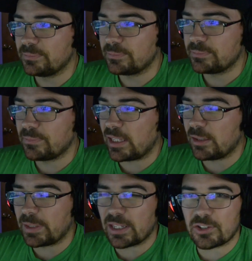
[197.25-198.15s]
Mainly
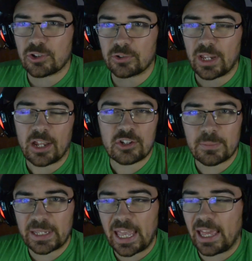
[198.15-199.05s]
because you're dodging
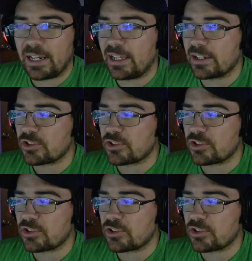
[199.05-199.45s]
mechanics,